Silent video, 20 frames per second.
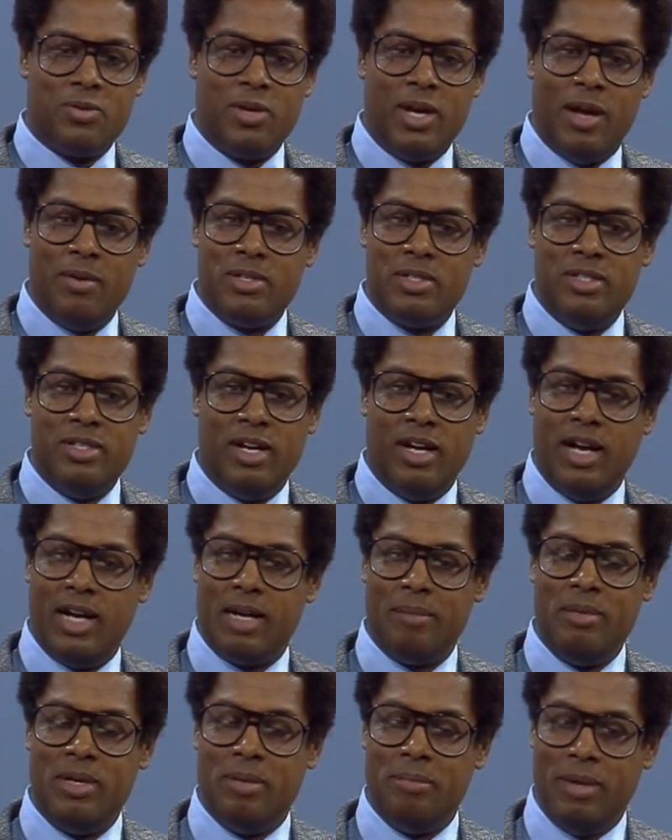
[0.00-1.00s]
when I was dying
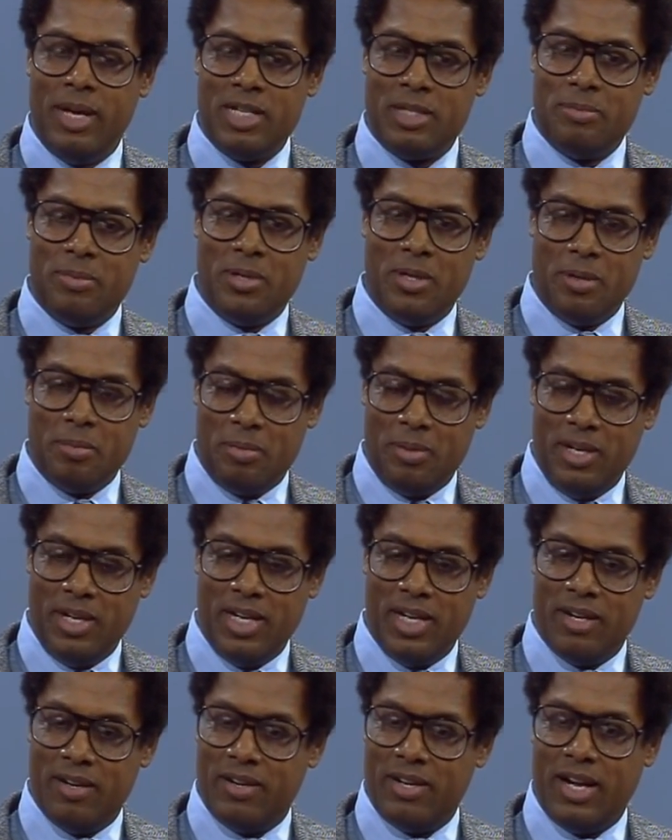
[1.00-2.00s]
to be a baseball
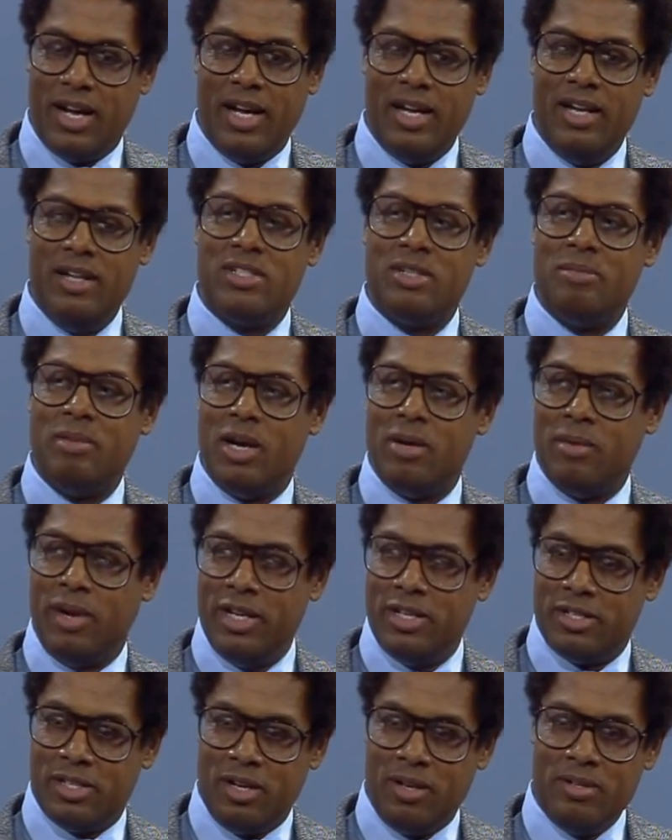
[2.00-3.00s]
player and I injured my
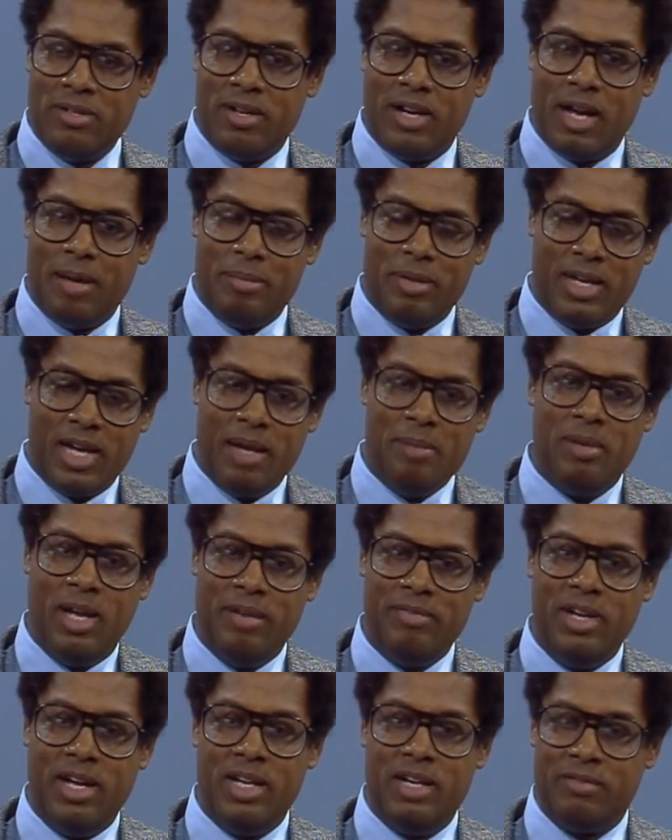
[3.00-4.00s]
right shoulder and I became
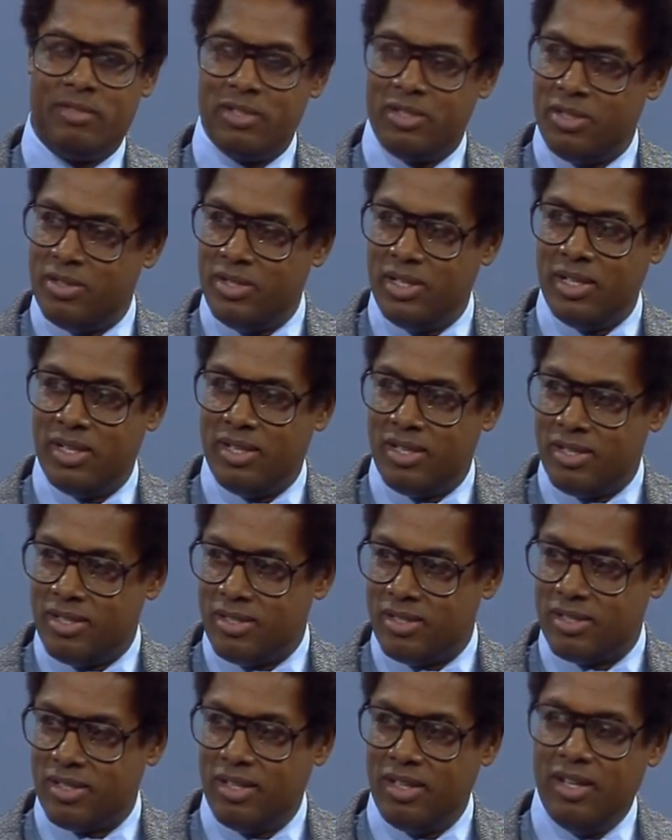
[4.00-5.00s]
left-handed for 2
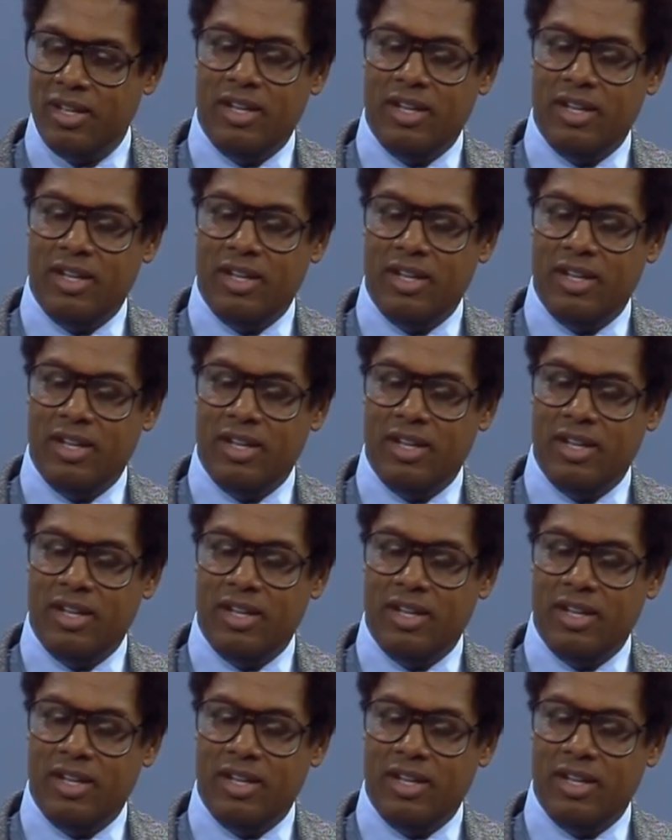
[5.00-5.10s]
years.